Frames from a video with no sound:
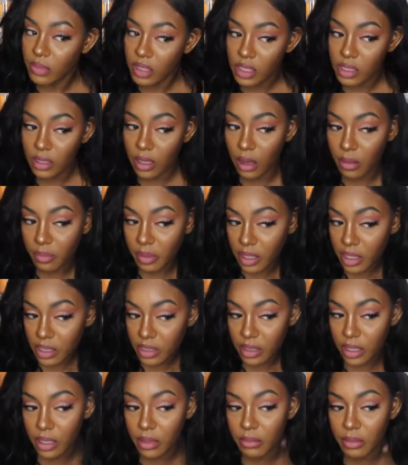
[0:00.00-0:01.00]
This company
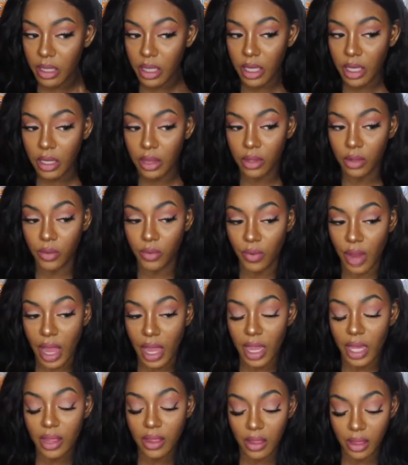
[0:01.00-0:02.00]
sent me the
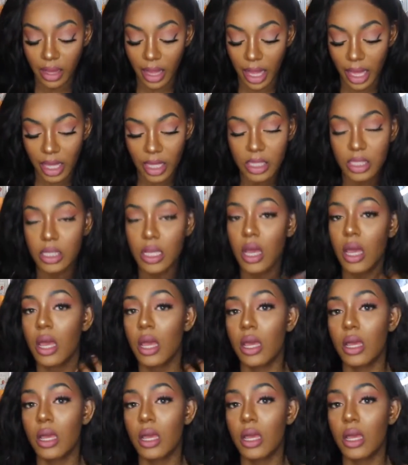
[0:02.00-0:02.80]
right length.